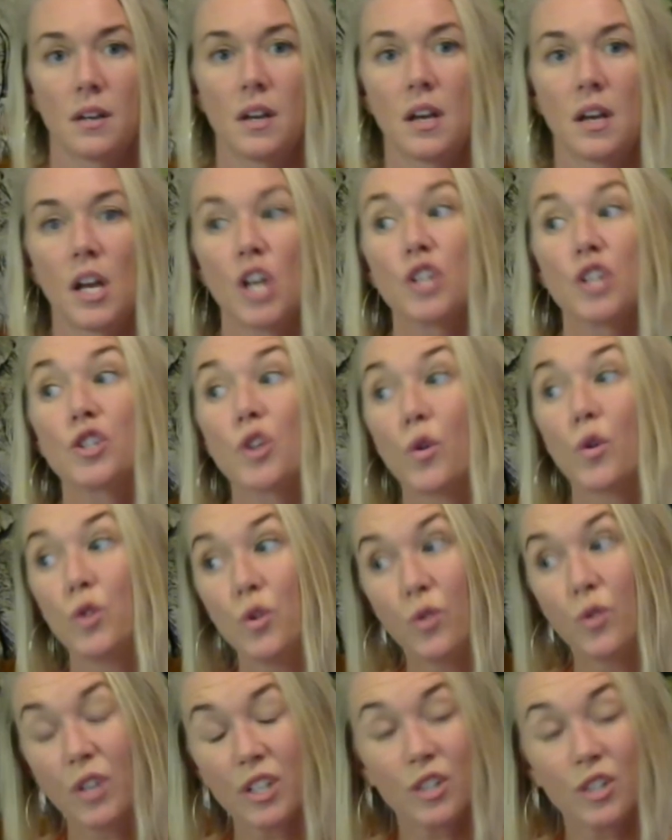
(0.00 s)
So you
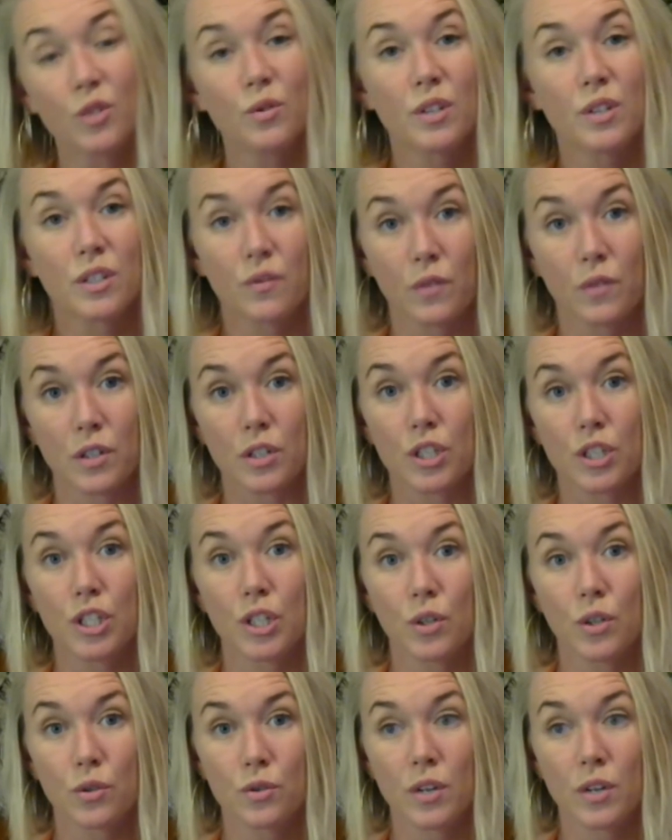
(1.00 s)
can do this for your
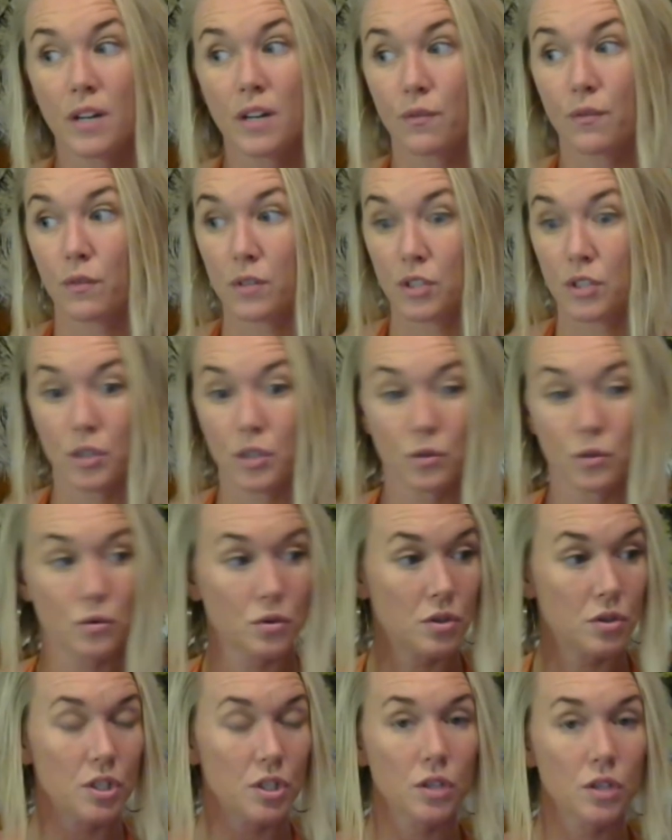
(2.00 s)
children and for the
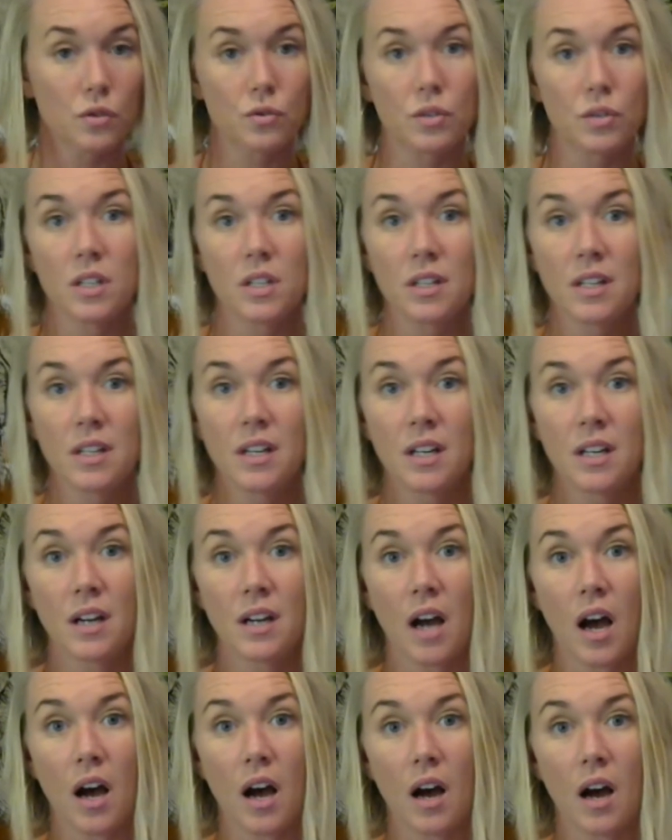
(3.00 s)
children's children,
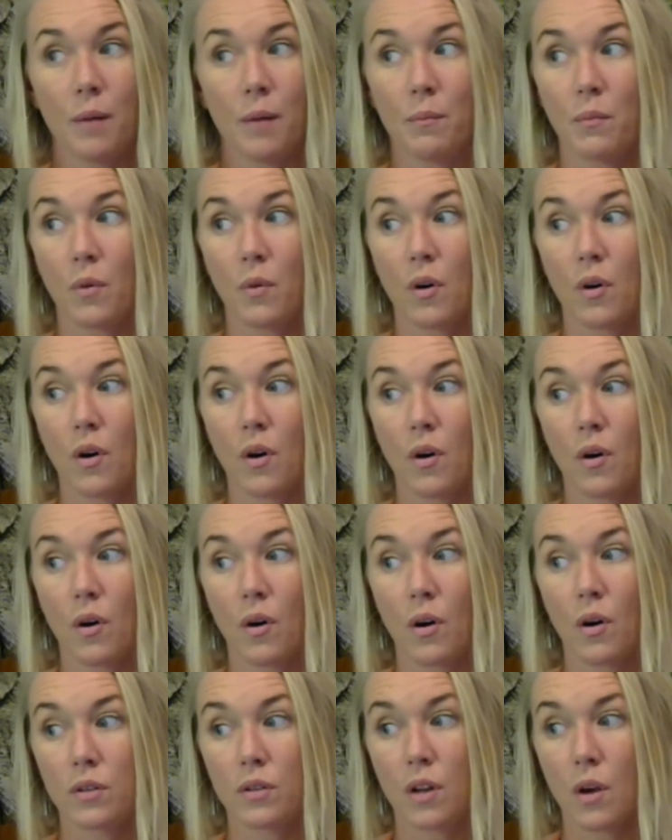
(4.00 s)

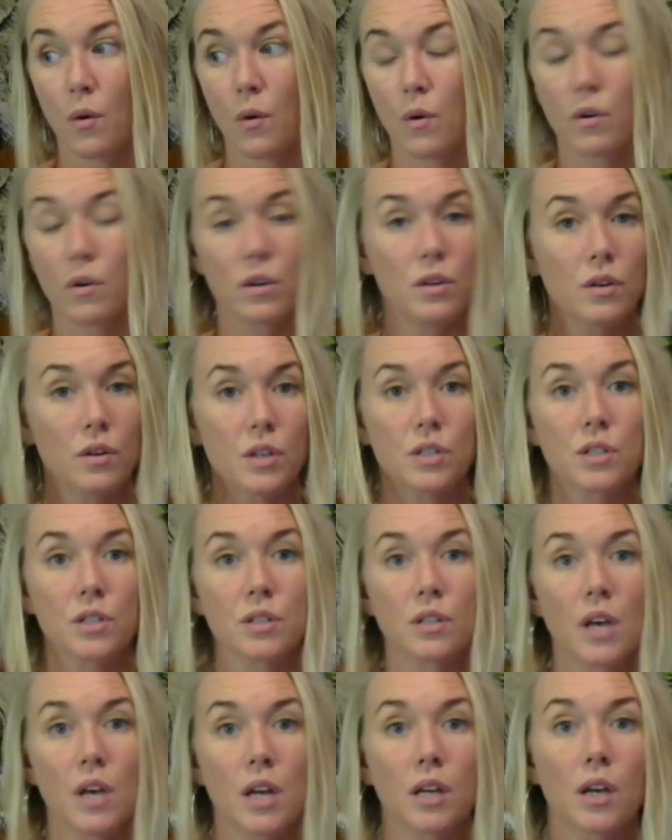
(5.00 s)
or you could just
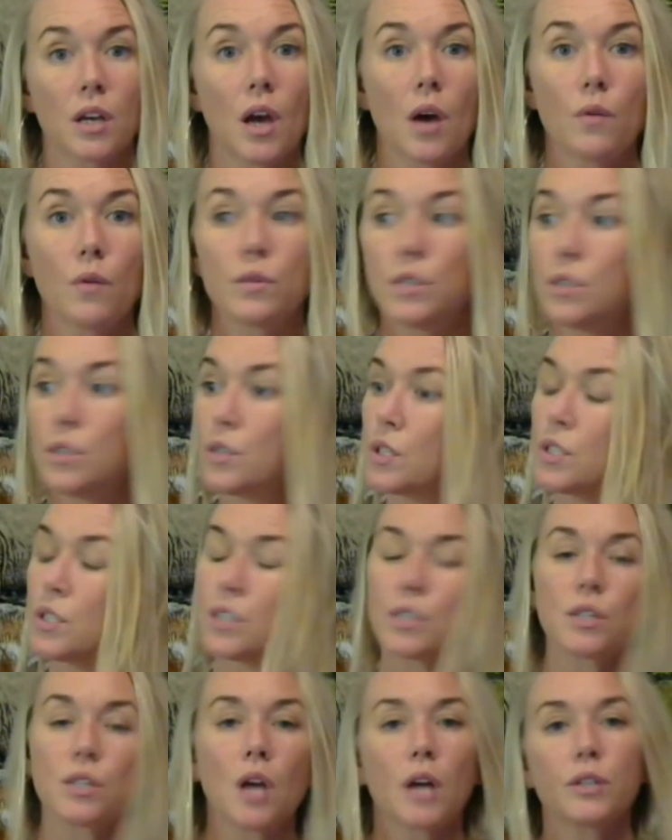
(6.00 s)
let it go, and you could
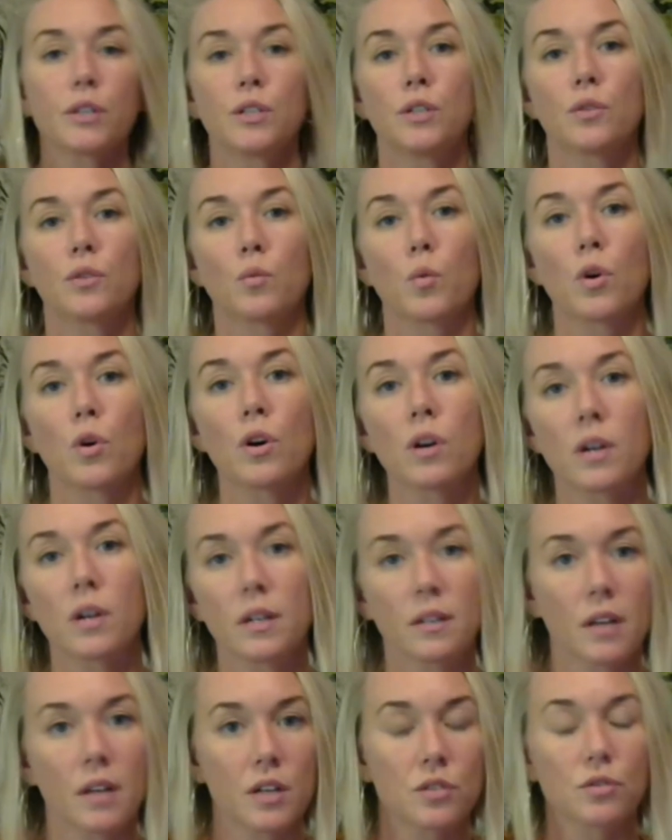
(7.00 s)
just not do your work
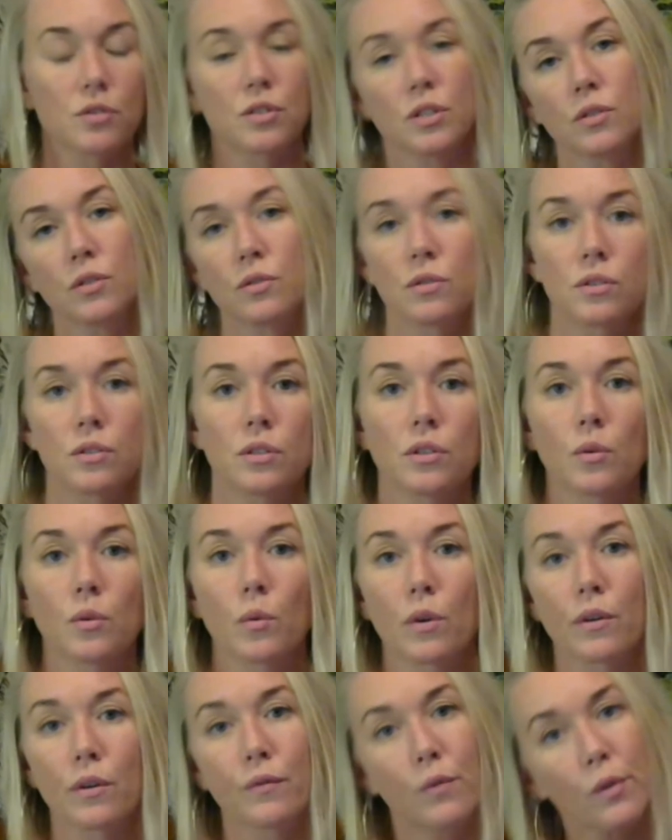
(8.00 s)
and let your children do your
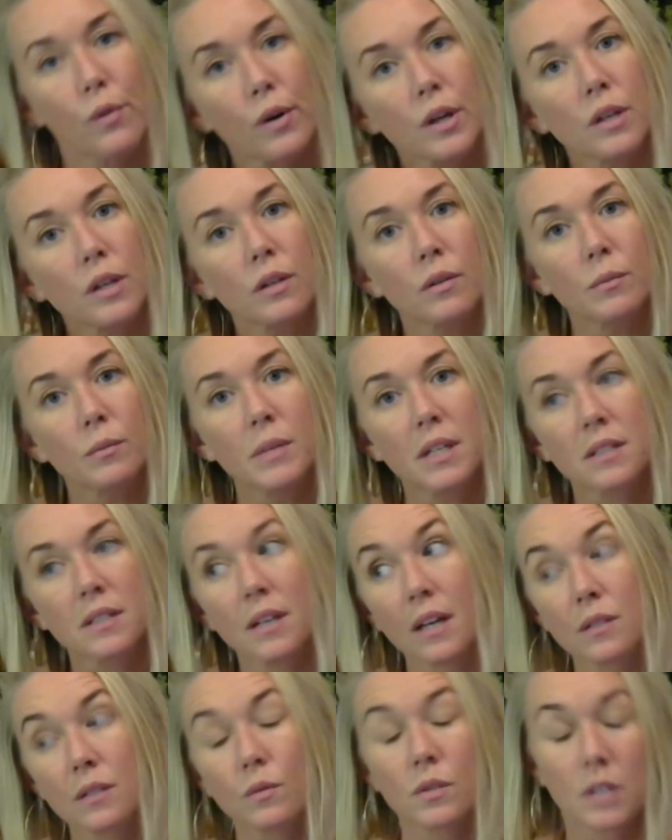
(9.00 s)
work for you, because
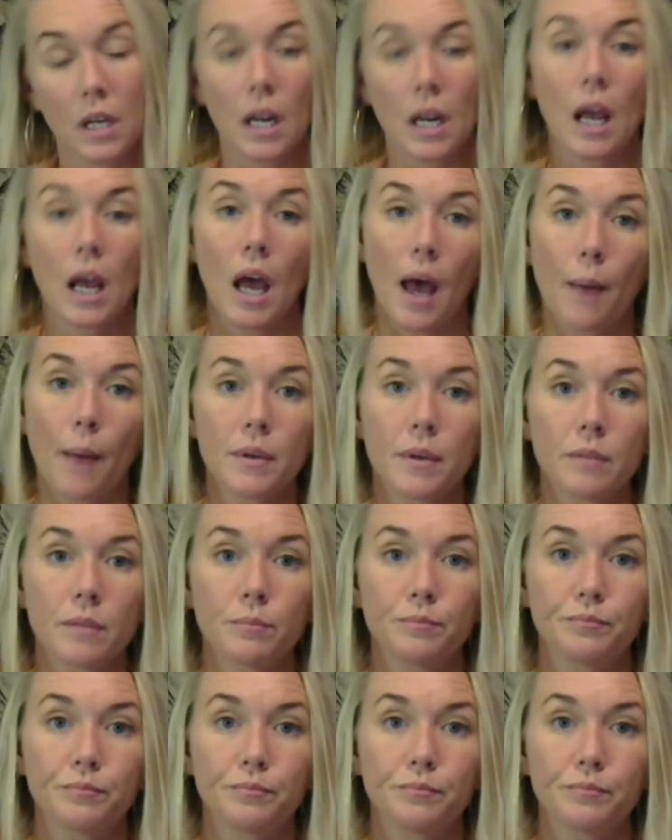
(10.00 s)
that's what's going to happen.